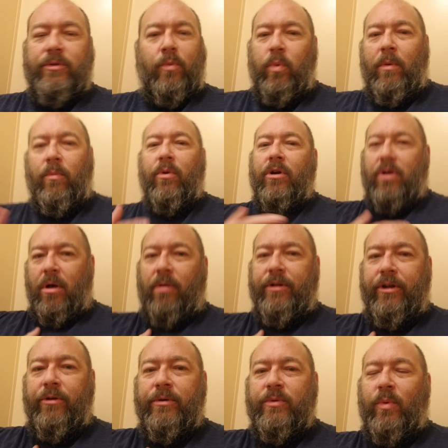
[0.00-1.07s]
What we're called to
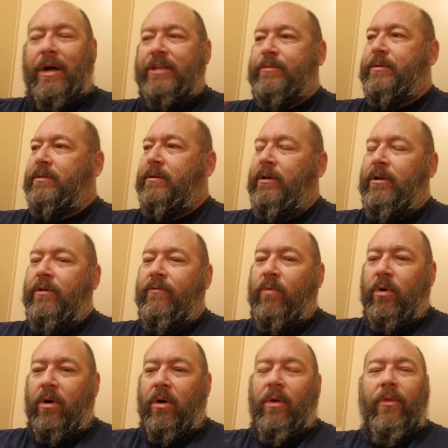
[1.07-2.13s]
do as watchmen
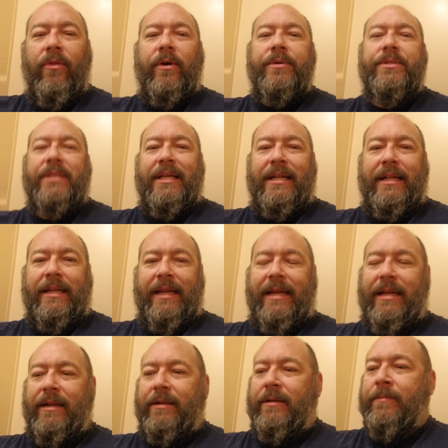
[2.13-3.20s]
for all those that need
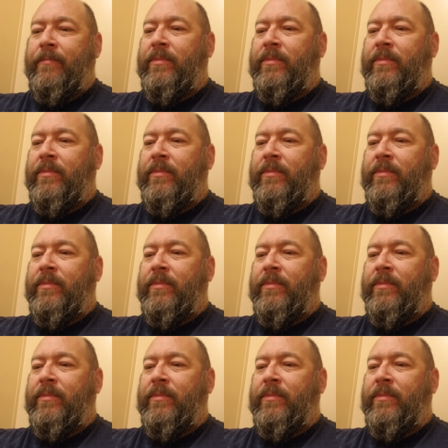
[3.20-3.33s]
it.